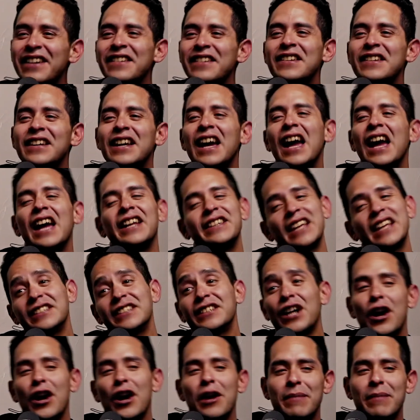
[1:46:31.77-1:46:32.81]
And that's how
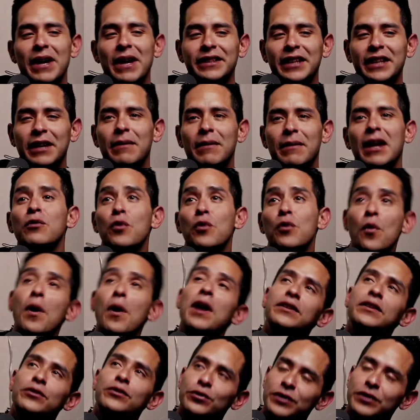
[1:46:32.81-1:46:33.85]
I met them. And we
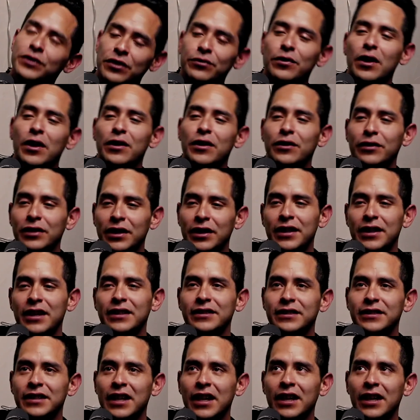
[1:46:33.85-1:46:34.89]
went to Santuario the next
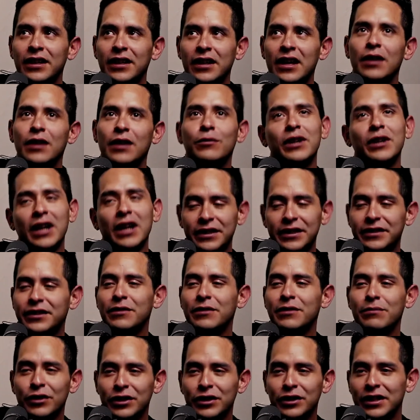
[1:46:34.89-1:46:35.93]
day and we had
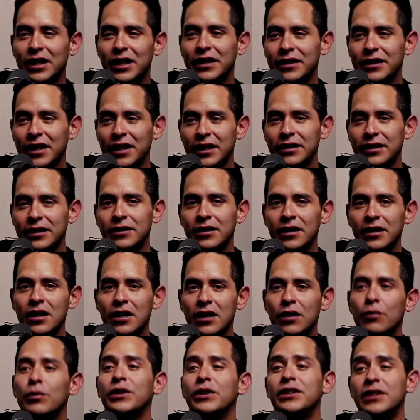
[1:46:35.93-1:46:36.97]
ceremony that night
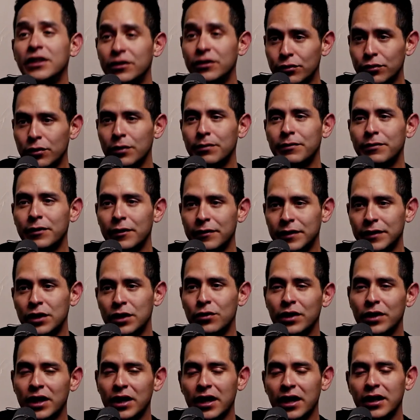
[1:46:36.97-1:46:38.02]
with this group from the
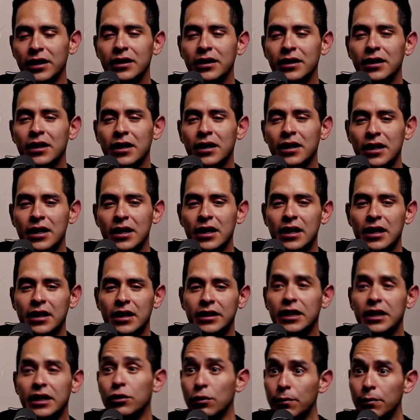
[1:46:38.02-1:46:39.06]
UK. The
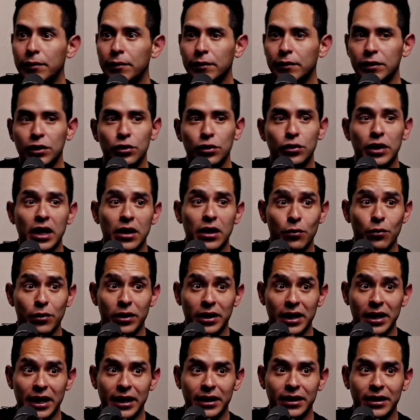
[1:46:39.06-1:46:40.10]
group from the UK were
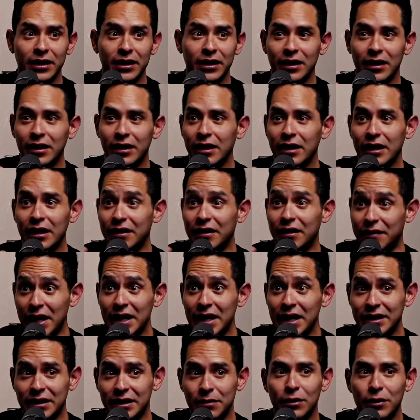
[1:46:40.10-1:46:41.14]
like
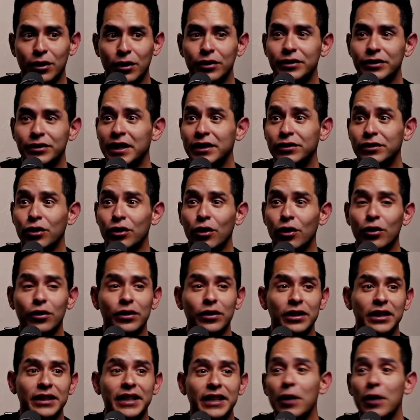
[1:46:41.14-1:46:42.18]
crazy because
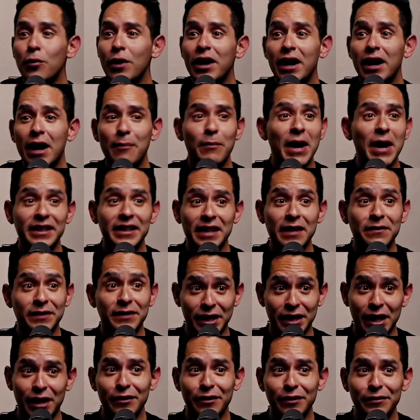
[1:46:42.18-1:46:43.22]
they were by
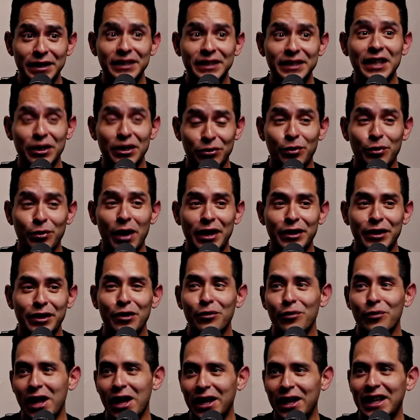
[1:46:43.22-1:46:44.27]
themselves in Santuario
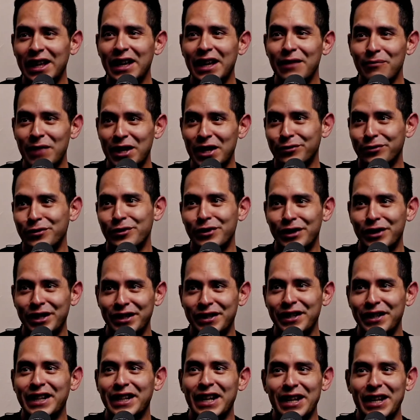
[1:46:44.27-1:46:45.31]
while Maestro
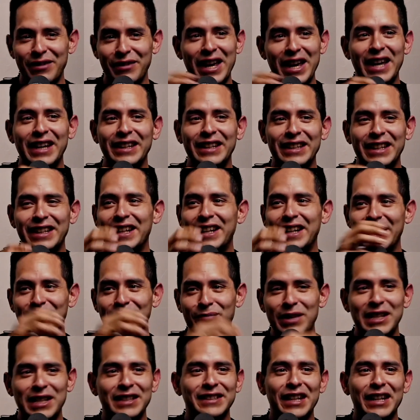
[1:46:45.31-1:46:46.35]
Enrique and
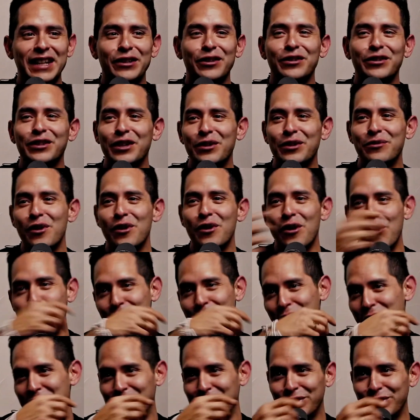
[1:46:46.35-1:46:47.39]
Belisario, they all
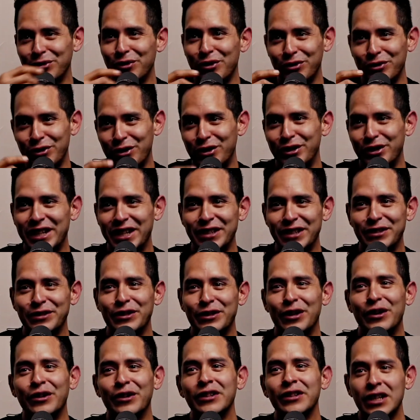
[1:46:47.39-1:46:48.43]
went to Honoria, you
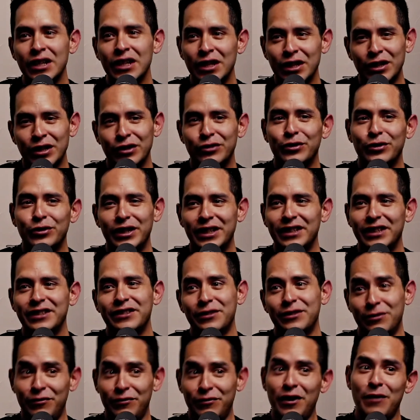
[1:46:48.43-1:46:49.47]
know, to this
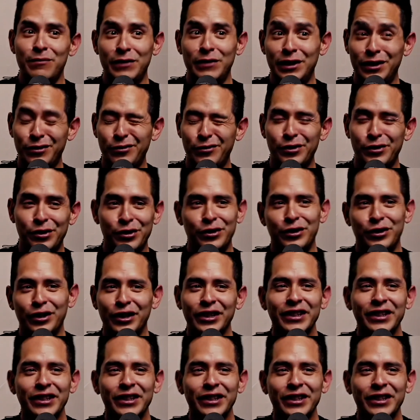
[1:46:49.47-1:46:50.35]
family reunion.